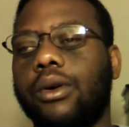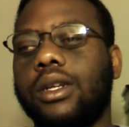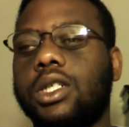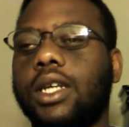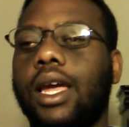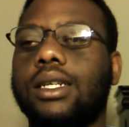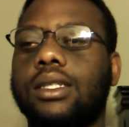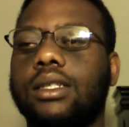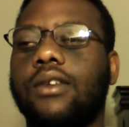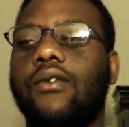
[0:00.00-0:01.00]
or the
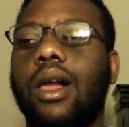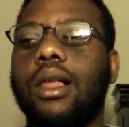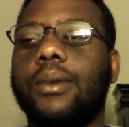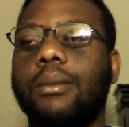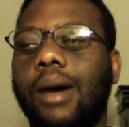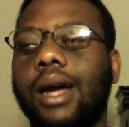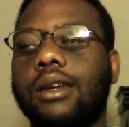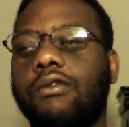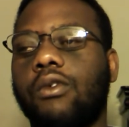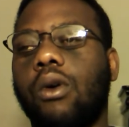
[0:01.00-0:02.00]
chance to develop a
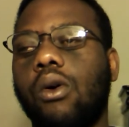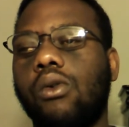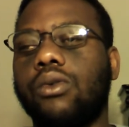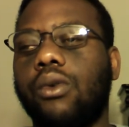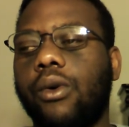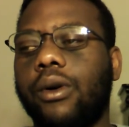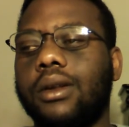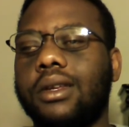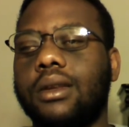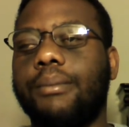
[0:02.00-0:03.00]
mind of her own or
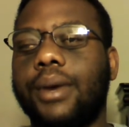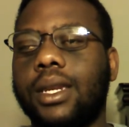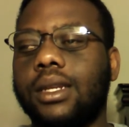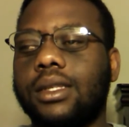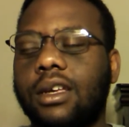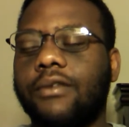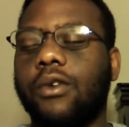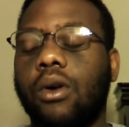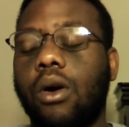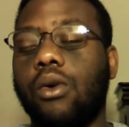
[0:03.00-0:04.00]
an independence of
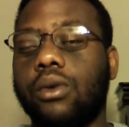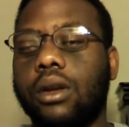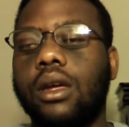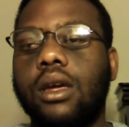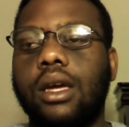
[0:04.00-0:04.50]
her own